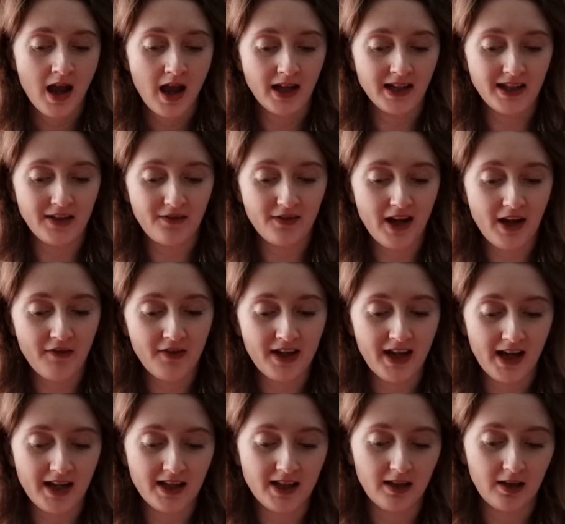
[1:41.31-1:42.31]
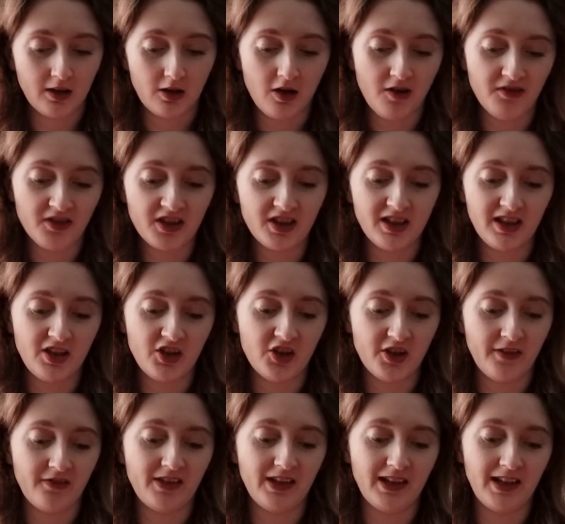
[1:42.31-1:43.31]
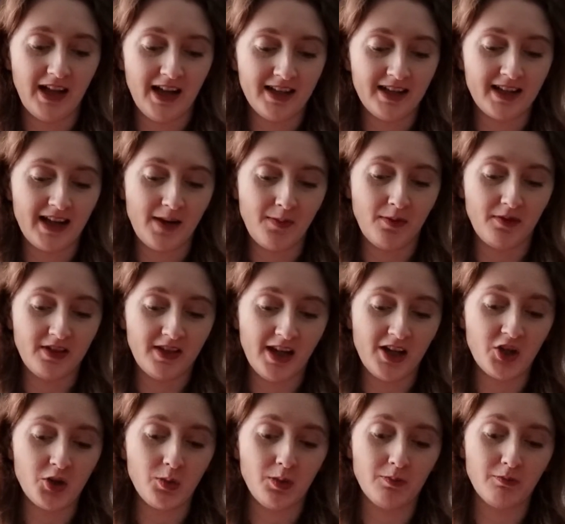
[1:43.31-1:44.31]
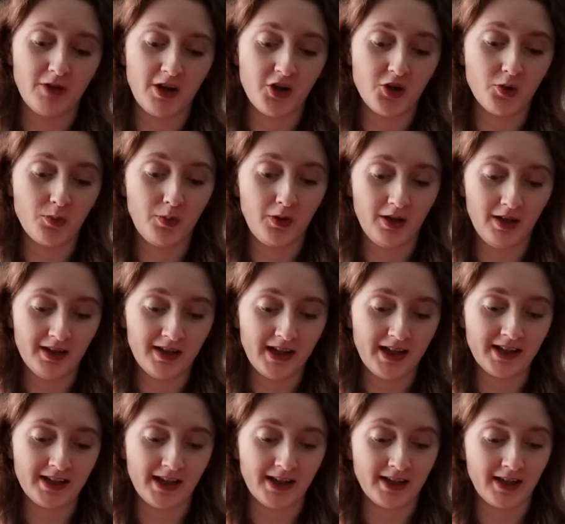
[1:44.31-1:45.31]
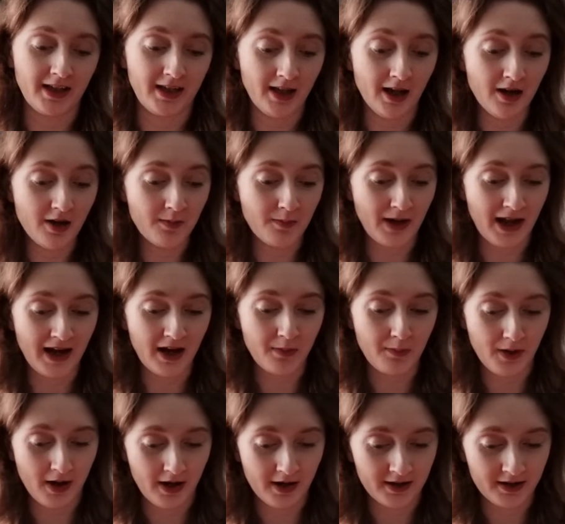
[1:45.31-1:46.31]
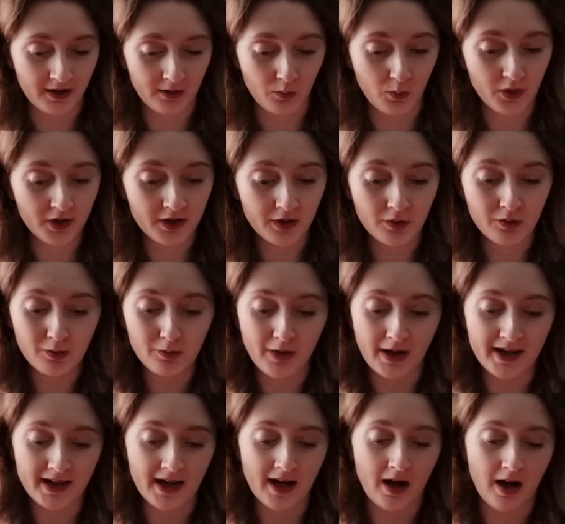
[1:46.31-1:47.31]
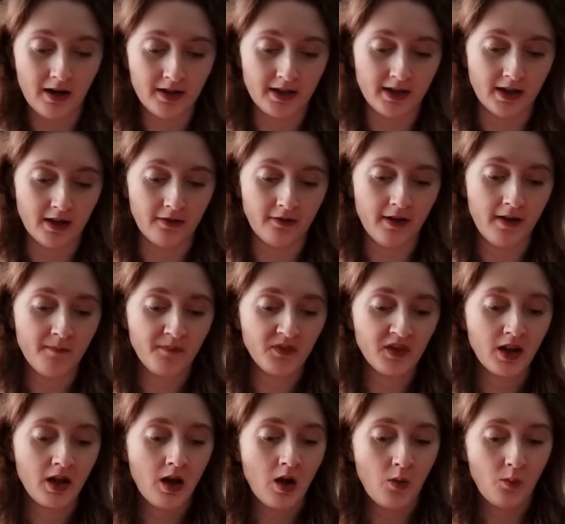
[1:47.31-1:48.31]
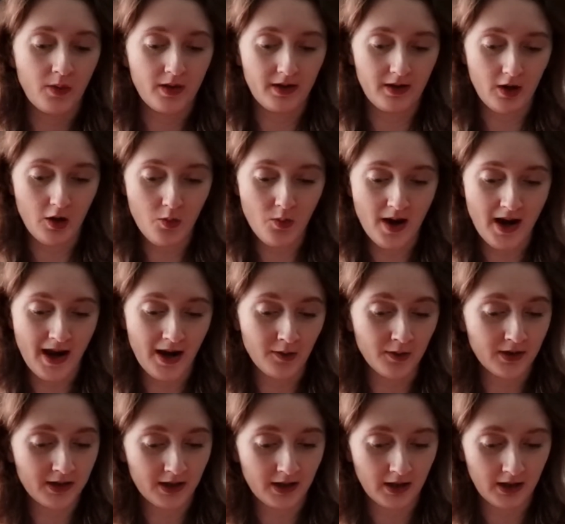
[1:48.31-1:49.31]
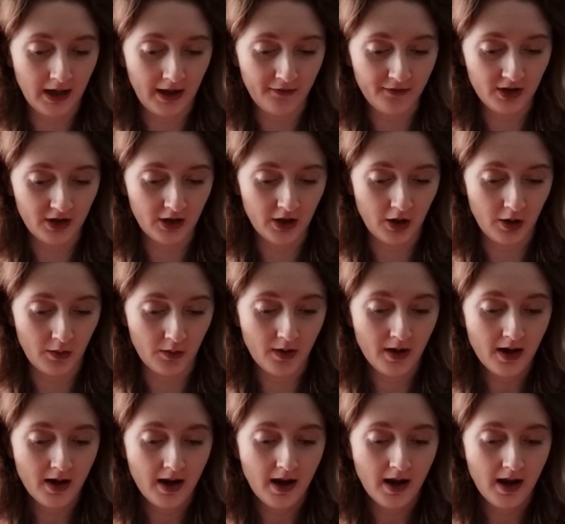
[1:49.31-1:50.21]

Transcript: As if navigating the constantly shifting landscape of sexual and racial politics as a young black person wasn't already hard enough, with nowhere else left to go,